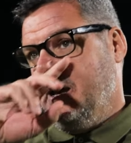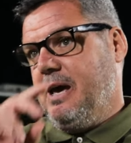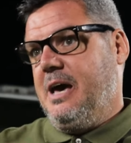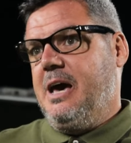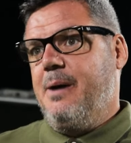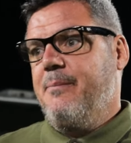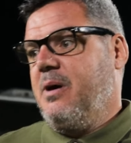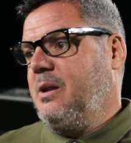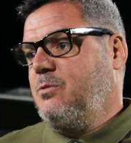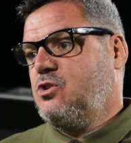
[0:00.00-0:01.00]
And
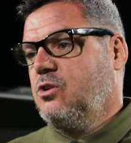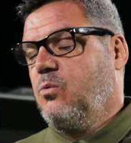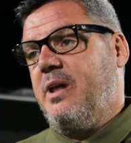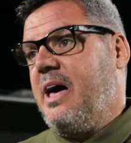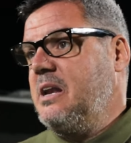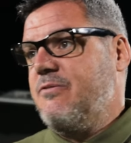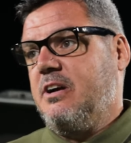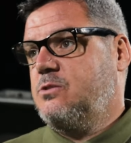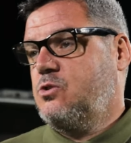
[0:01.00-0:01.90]
then we should have won at Halifax.